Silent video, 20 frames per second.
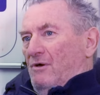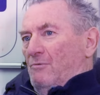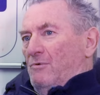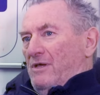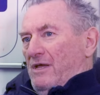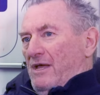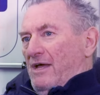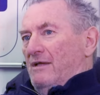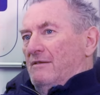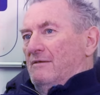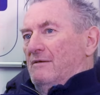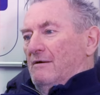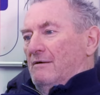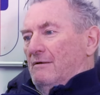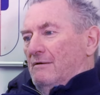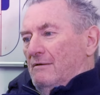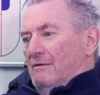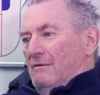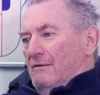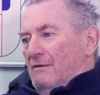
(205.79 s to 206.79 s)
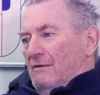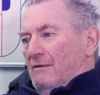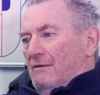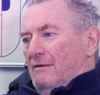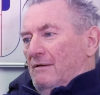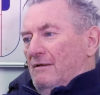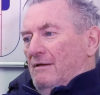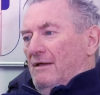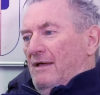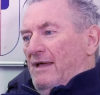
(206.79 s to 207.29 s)
that we had to
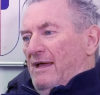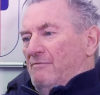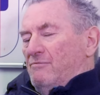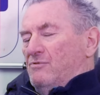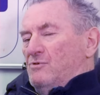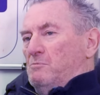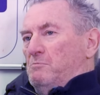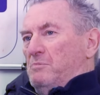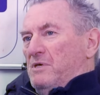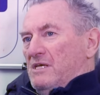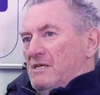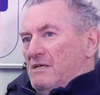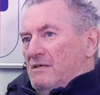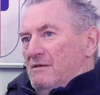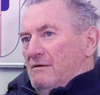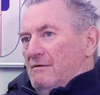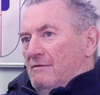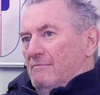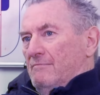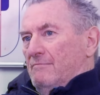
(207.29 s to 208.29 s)
have speed.